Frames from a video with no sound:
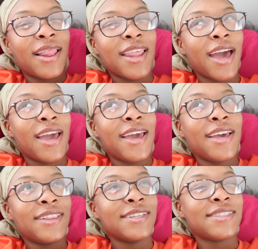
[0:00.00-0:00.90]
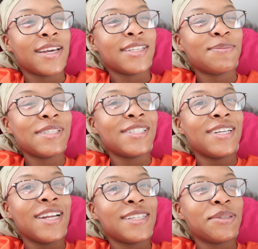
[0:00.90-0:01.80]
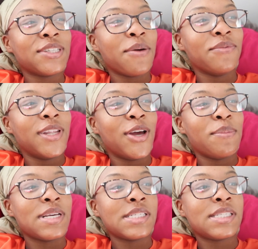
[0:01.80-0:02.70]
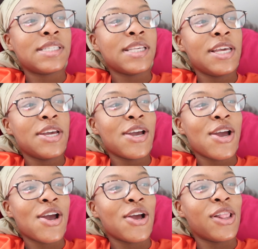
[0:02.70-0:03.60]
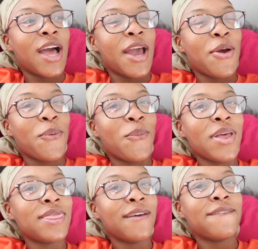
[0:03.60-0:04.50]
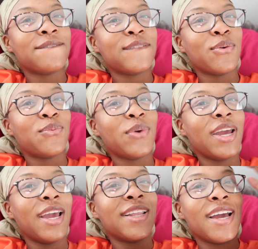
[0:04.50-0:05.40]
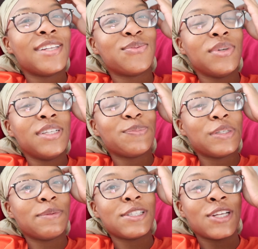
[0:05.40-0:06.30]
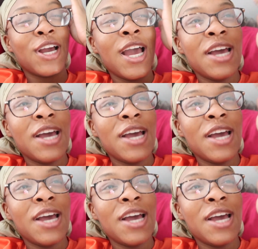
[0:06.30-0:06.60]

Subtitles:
like the second semester. Next semester, I'm really gonna be a senior. Like, what the free? Like, it's really spring semester.